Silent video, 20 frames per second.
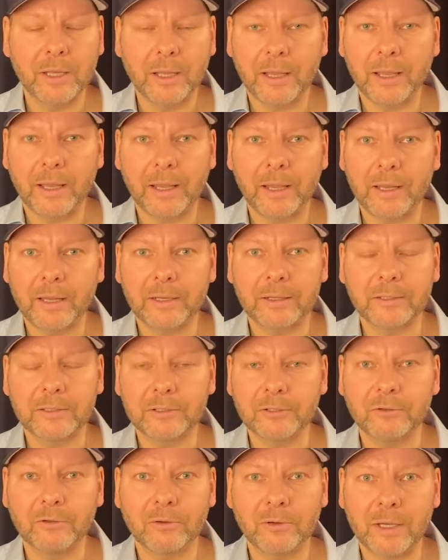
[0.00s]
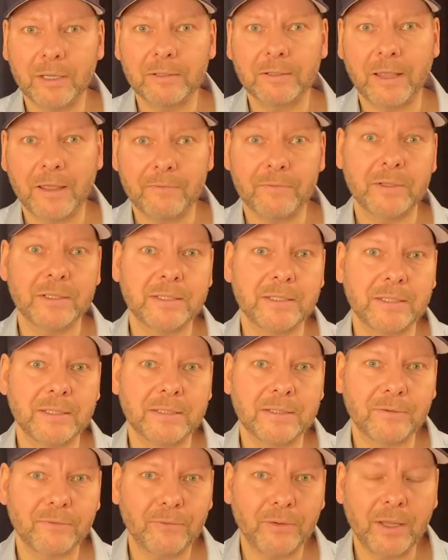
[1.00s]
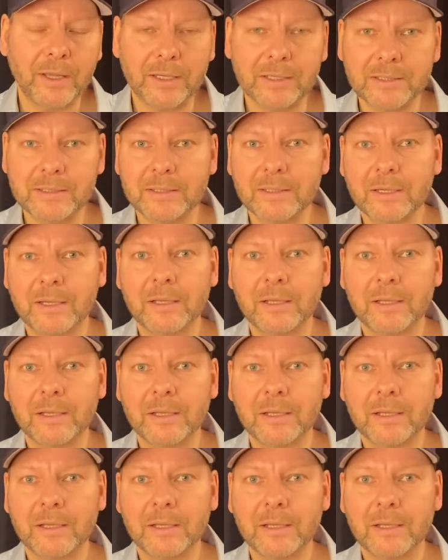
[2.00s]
and, you know, I haven't seen the face.